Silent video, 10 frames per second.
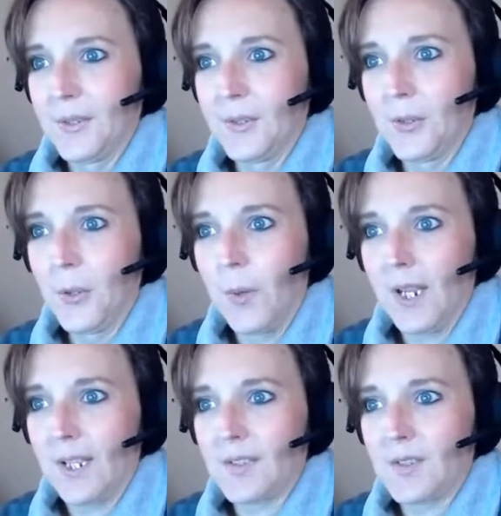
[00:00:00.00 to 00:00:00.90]

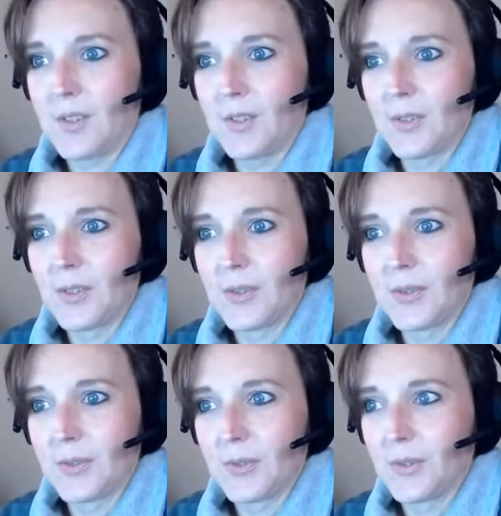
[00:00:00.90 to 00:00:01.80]
doorway is
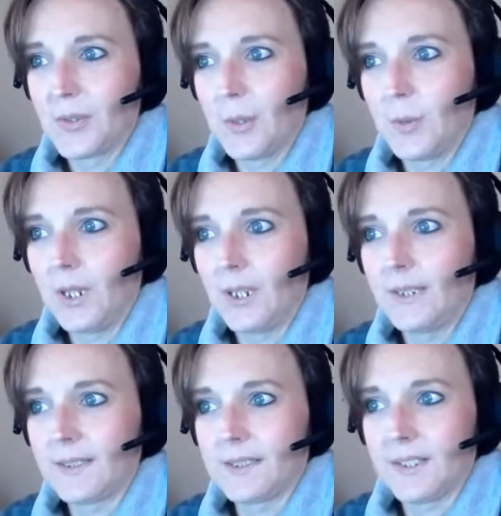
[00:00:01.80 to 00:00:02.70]
so well lit
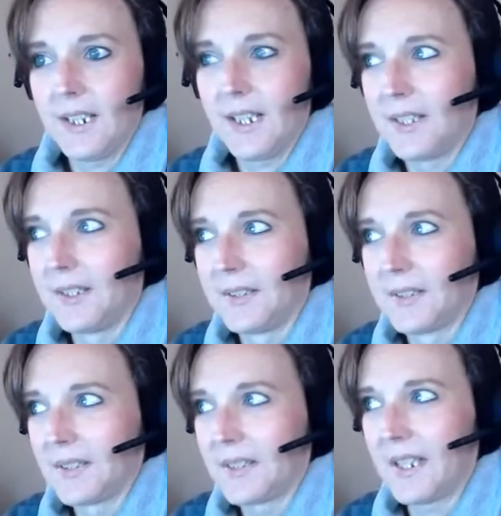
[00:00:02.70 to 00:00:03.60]
today
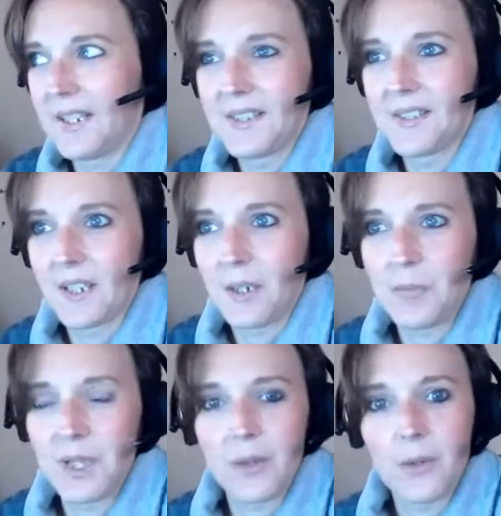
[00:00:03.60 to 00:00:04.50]
that it's
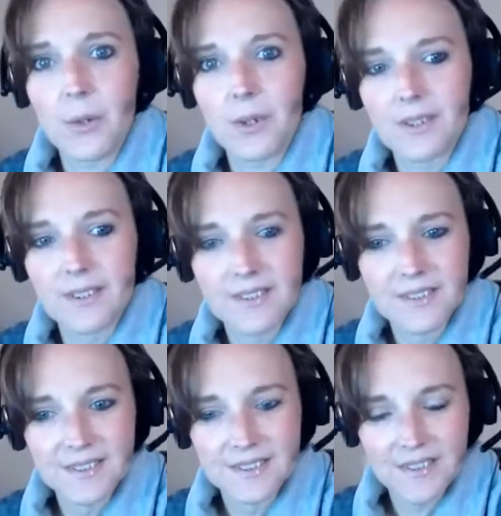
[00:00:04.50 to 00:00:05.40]
coming through on
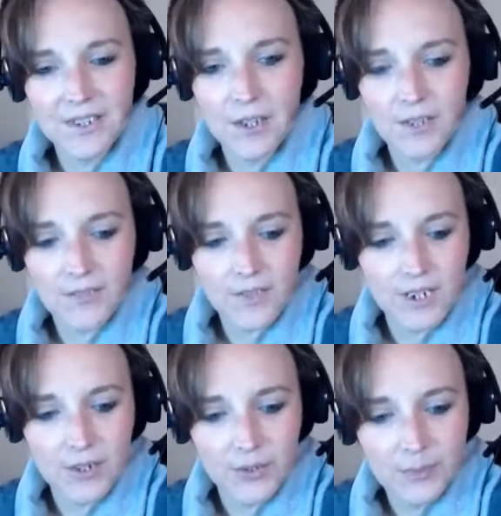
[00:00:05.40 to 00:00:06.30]
the
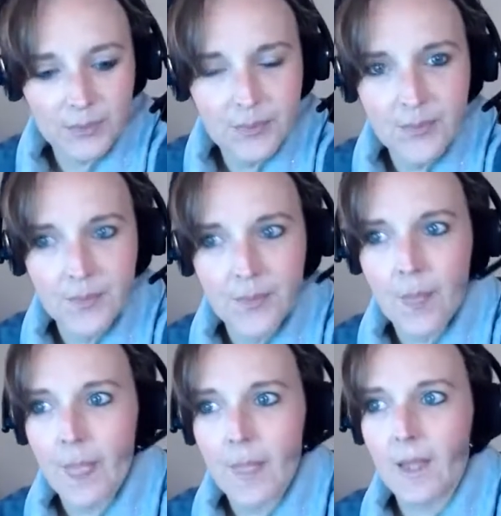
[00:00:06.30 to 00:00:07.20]
video.
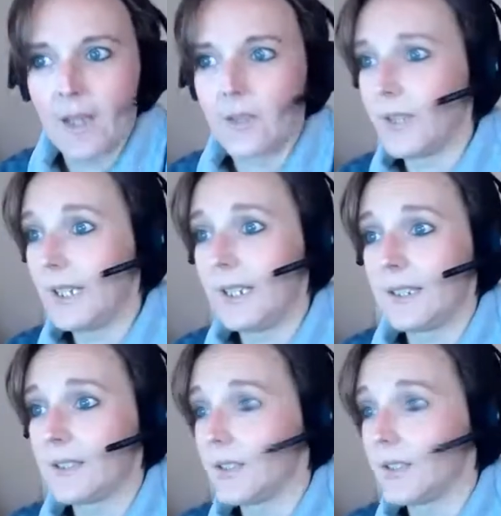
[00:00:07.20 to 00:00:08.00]
Really need